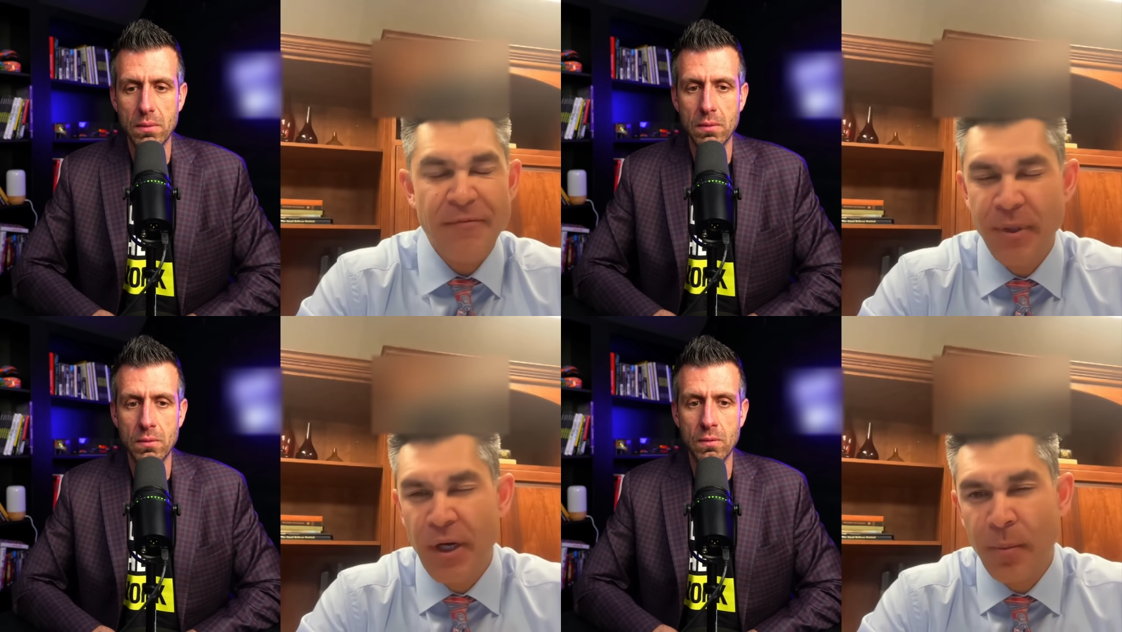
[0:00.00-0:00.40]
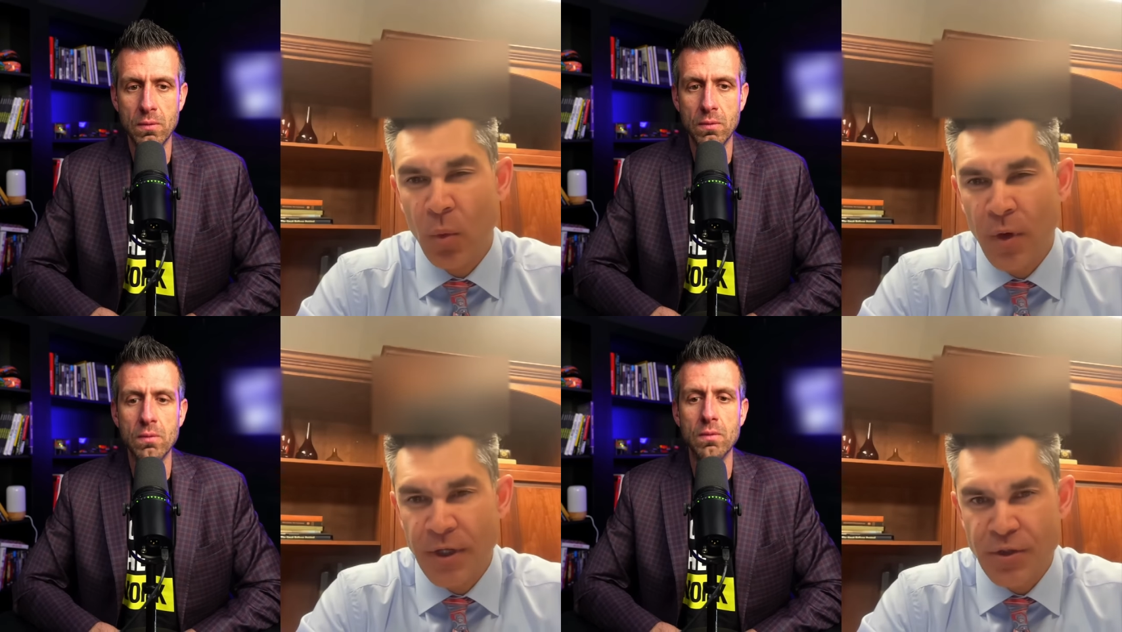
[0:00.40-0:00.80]
Speaker 1: I've been number
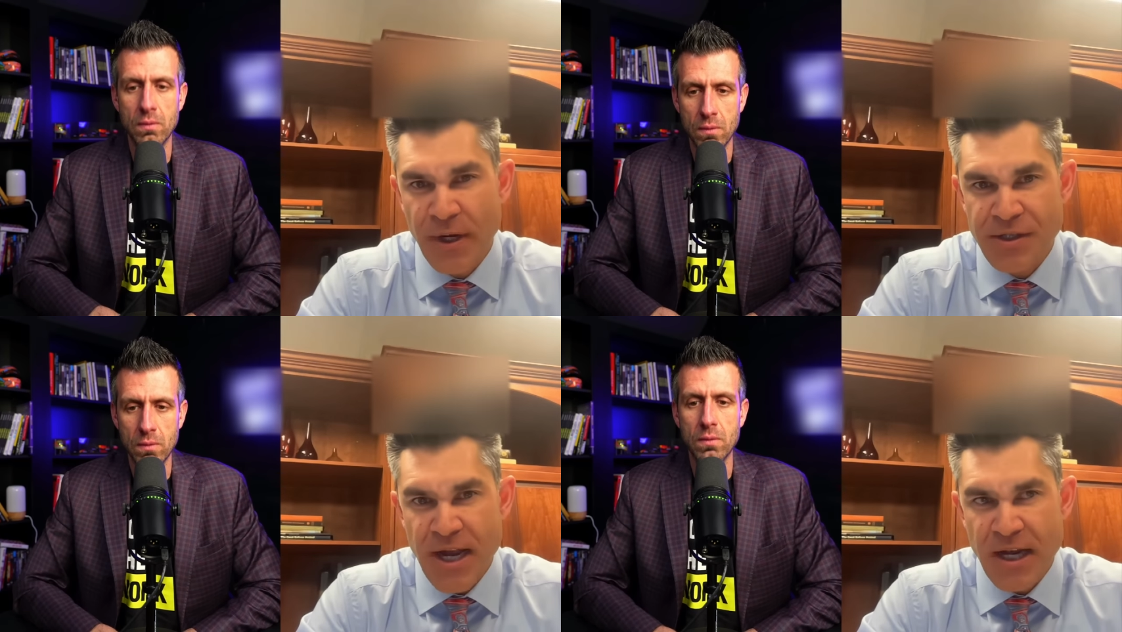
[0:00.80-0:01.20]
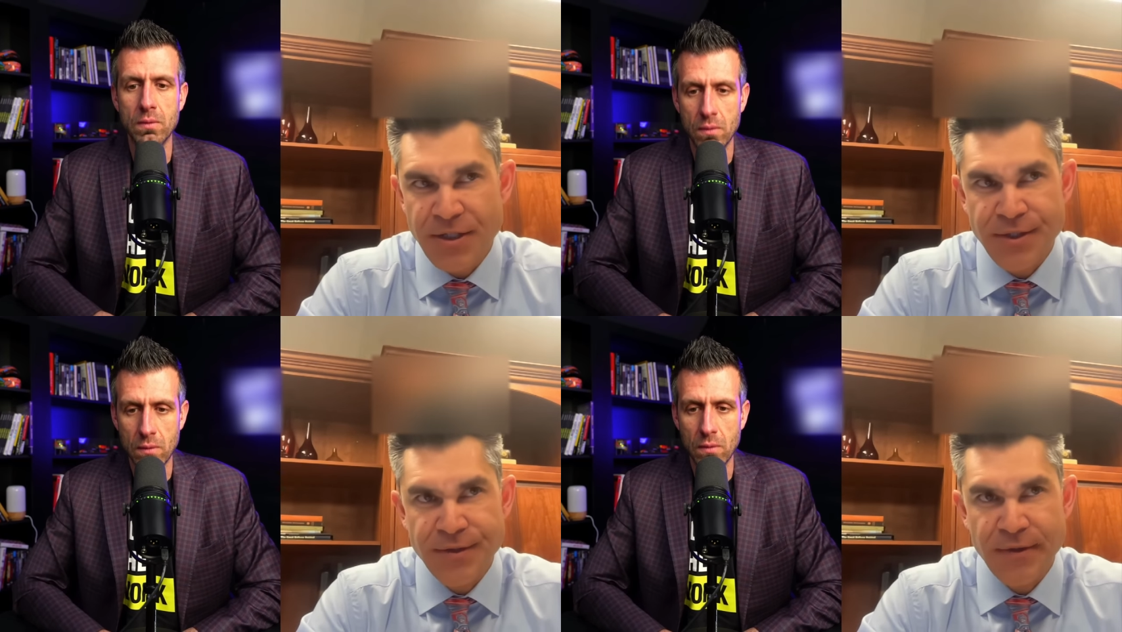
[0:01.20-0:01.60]
one in
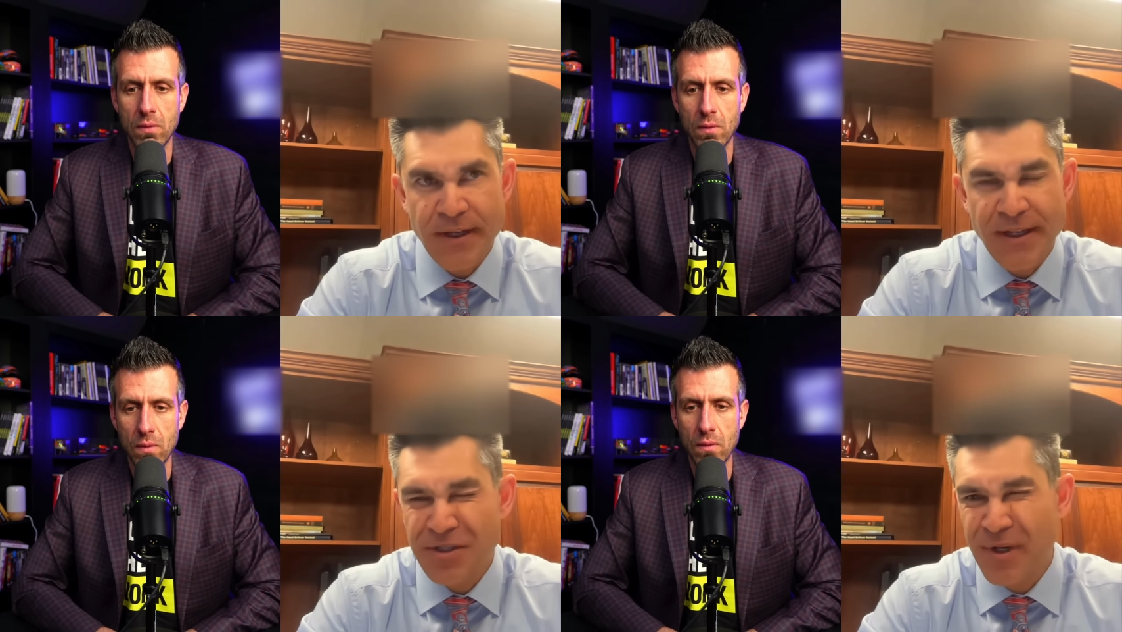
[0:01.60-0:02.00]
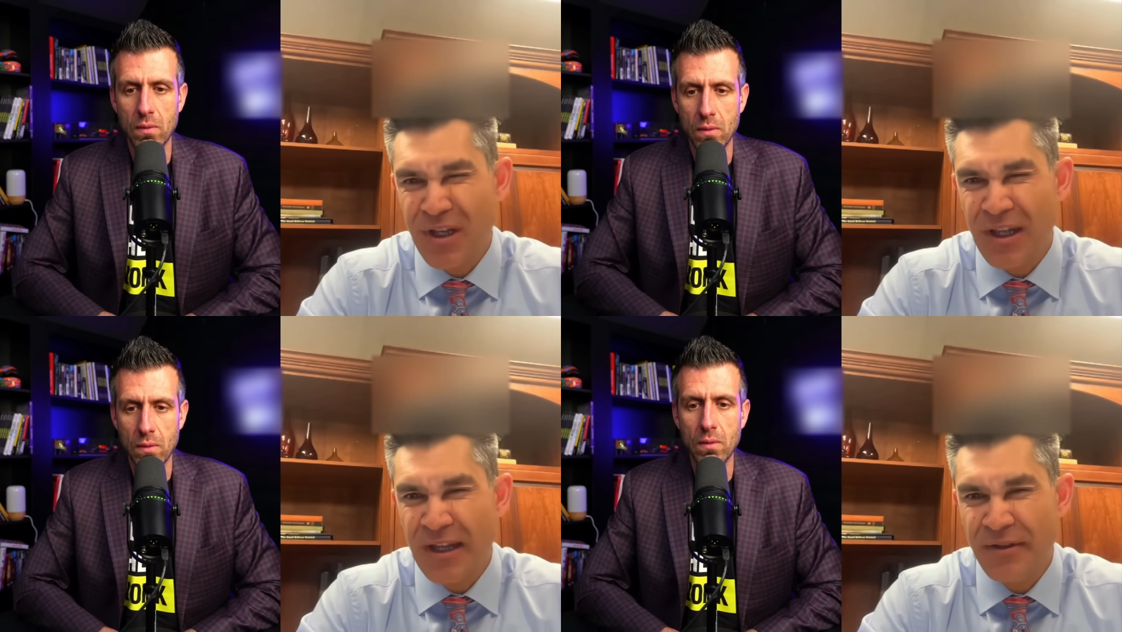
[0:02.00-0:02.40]
transactions for I think it's been
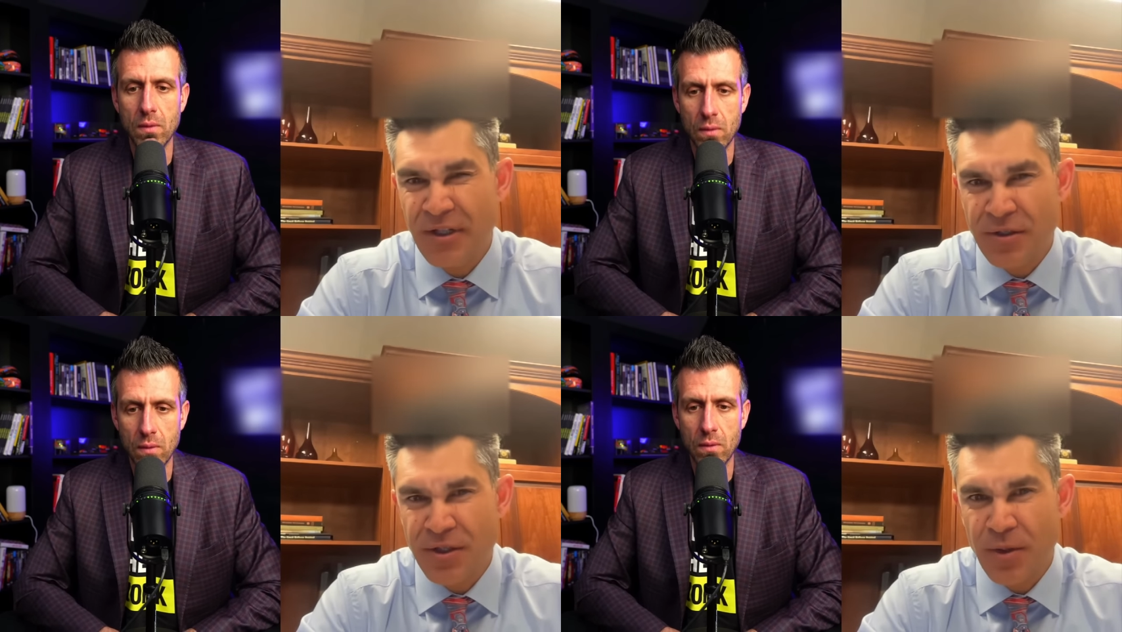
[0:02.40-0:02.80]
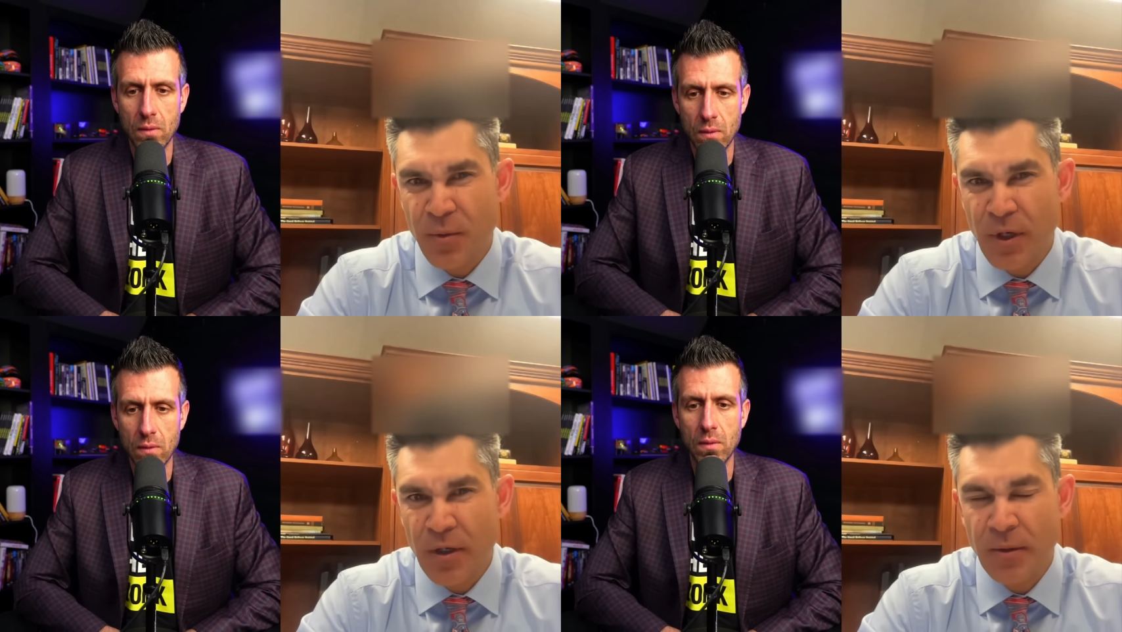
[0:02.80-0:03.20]
11 years in a
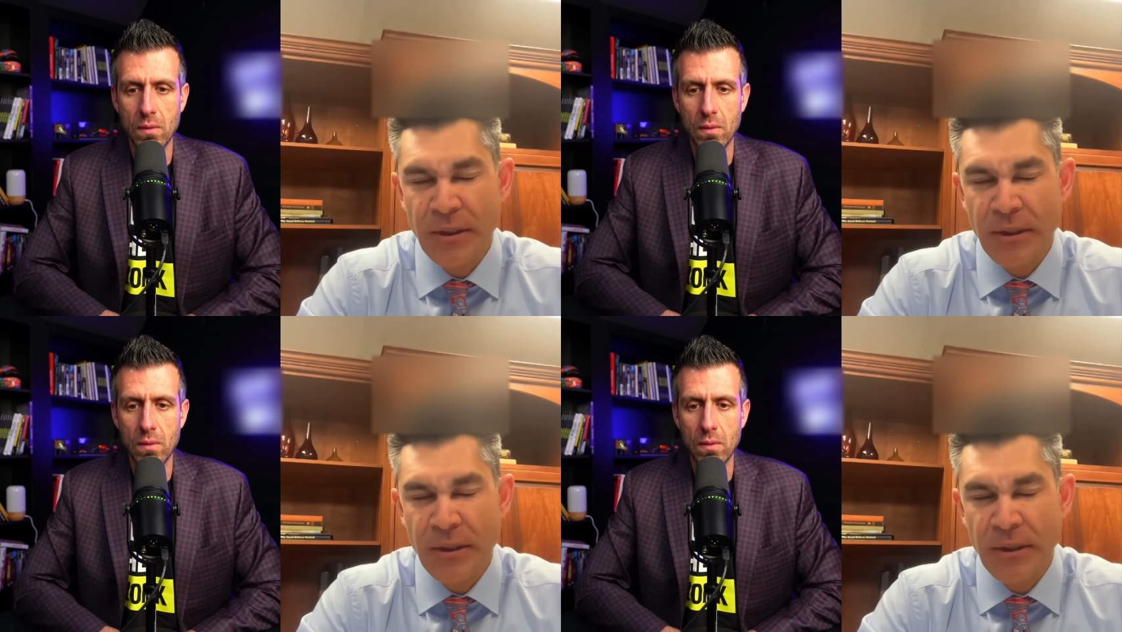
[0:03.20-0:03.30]
row.